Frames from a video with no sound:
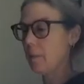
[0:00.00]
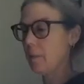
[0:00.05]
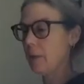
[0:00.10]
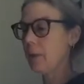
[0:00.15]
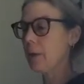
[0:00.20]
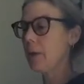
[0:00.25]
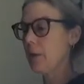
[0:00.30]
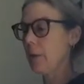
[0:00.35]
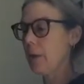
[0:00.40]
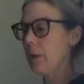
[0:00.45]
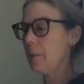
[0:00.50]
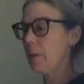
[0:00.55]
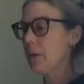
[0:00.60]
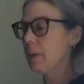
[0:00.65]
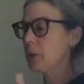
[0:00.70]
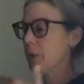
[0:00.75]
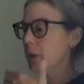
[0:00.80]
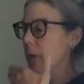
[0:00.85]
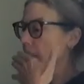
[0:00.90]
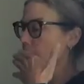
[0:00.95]
it
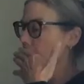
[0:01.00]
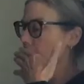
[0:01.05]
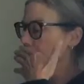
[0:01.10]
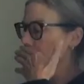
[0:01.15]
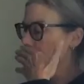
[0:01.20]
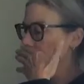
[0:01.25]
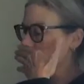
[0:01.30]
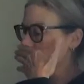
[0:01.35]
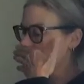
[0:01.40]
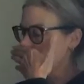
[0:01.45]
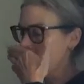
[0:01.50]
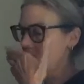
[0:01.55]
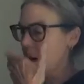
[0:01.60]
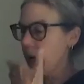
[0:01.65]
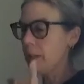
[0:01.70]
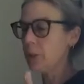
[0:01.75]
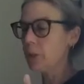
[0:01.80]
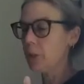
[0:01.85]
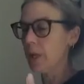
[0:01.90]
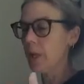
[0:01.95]
mentioned that you traveled through
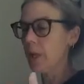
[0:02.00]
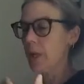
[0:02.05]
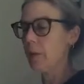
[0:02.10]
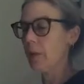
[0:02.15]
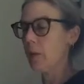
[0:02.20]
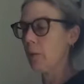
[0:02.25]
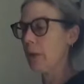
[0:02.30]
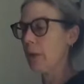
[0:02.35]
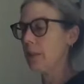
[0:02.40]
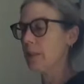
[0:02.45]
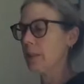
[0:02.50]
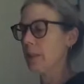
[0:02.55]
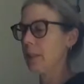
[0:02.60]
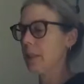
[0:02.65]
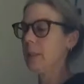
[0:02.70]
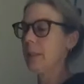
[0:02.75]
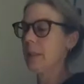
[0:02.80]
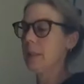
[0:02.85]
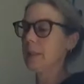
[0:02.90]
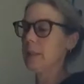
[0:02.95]
Asia and the West
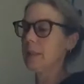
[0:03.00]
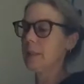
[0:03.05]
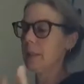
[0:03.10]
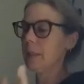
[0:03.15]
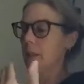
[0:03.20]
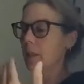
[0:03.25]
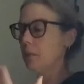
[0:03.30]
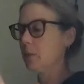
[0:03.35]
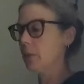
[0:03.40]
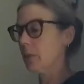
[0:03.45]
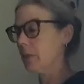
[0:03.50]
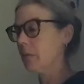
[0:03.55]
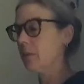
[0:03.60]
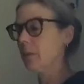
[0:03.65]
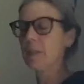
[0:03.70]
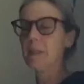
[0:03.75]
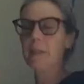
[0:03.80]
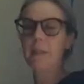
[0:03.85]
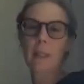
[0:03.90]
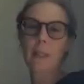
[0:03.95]
Indies, and you've lived
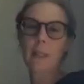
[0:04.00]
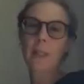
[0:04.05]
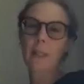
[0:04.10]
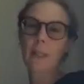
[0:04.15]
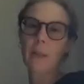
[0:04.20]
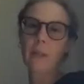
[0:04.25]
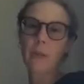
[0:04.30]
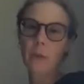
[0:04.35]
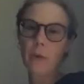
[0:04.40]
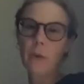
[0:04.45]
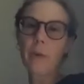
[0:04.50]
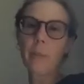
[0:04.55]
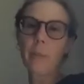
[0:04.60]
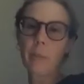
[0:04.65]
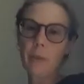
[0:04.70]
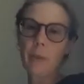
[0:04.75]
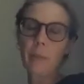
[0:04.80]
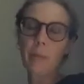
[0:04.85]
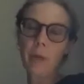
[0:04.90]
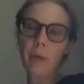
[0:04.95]
and studied in Europe
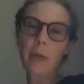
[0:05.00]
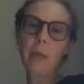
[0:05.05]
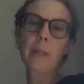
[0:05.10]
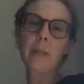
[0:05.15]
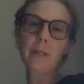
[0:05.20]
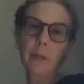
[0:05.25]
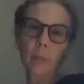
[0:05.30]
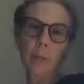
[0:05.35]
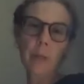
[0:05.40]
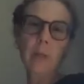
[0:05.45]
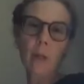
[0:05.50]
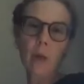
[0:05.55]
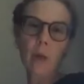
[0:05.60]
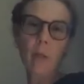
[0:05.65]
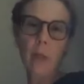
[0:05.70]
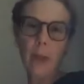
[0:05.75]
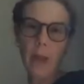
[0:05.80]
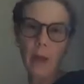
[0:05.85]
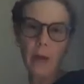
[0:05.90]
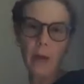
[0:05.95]
and the Middle East, and we know
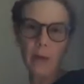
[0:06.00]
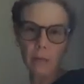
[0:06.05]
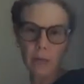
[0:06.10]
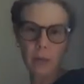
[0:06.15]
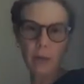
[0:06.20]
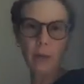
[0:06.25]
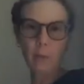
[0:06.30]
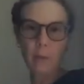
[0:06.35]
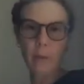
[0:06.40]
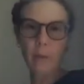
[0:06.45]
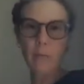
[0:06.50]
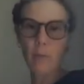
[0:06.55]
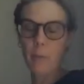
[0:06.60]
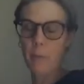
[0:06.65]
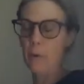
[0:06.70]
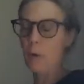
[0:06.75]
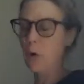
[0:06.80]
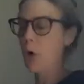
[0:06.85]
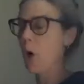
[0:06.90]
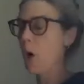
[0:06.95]
that a little bit
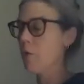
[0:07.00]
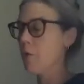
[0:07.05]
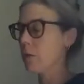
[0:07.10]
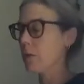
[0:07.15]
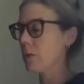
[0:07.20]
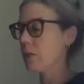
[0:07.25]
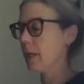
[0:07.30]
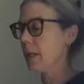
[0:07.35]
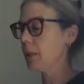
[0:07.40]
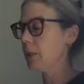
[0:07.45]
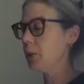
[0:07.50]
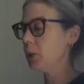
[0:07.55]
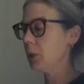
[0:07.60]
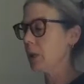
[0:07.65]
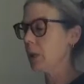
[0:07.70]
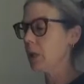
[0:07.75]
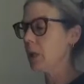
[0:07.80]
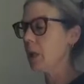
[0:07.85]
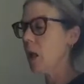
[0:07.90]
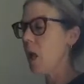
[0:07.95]
from your
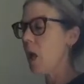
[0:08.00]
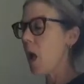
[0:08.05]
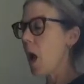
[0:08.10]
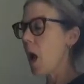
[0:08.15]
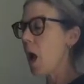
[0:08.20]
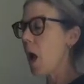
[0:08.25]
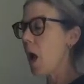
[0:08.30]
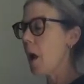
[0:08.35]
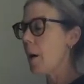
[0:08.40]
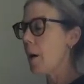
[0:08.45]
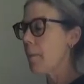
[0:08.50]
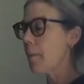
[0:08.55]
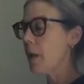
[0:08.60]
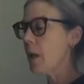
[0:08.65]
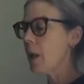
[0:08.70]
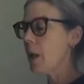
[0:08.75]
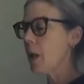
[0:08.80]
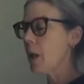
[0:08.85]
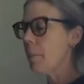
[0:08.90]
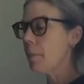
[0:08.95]
conversation. Um,
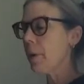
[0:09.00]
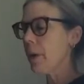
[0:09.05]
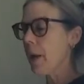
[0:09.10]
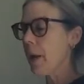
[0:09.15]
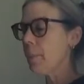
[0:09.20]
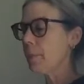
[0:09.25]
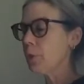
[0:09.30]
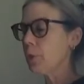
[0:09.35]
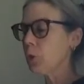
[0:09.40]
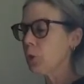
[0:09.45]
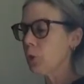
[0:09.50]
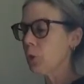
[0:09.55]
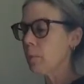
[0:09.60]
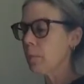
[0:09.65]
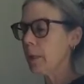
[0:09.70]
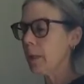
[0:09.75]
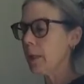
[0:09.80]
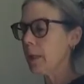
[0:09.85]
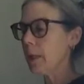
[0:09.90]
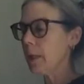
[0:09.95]
but I'm
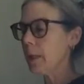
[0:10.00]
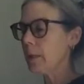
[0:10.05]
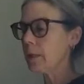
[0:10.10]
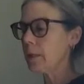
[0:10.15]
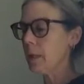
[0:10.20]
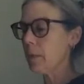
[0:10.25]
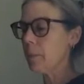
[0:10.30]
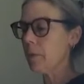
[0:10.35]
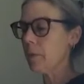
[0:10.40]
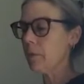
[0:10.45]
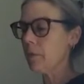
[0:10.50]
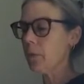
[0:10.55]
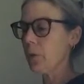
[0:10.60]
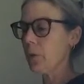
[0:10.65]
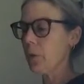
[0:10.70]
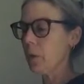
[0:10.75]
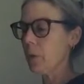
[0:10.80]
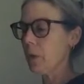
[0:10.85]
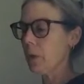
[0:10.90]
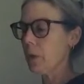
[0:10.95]
assuming some of
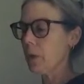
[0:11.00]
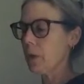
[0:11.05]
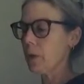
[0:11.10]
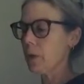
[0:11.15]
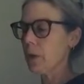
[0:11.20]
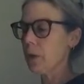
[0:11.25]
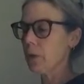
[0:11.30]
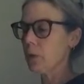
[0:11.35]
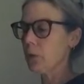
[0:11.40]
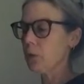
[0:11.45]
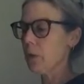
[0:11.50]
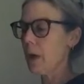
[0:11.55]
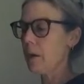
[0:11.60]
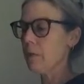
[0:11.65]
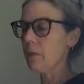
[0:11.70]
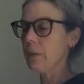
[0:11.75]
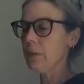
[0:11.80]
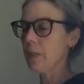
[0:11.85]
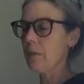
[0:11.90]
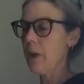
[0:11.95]
your
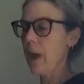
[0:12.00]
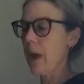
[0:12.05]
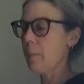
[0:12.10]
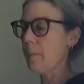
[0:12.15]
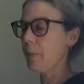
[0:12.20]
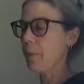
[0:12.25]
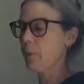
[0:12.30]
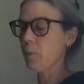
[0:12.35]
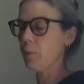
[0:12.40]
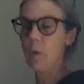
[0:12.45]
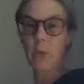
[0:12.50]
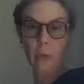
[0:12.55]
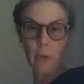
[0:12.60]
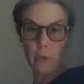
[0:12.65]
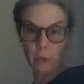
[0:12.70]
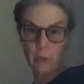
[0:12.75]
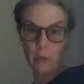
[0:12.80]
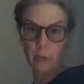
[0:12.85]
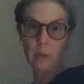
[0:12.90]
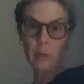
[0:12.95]
travels have happened when
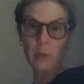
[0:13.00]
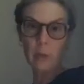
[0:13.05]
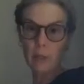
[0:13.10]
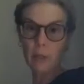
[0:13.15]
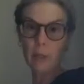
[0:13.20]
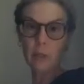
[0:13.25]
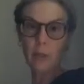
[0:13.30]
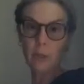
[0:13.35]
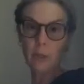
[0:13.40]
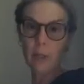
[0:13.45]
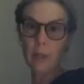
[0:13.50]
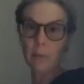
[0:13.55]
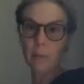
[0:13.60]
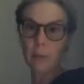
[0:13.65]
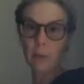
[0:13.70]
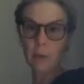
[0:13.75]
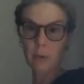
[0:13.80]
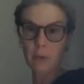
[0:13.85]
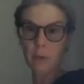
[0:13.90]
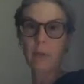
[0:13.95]
you're an adult, because you keep
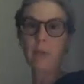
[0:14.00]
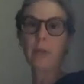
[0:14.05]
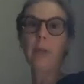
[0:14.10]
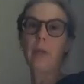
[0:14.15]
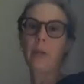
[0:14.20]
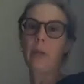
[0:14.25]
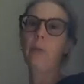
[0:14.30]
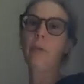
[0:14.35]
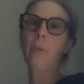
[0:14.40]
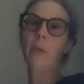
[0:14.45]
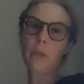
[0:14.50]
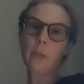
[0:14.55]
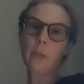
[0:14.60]
alluding that you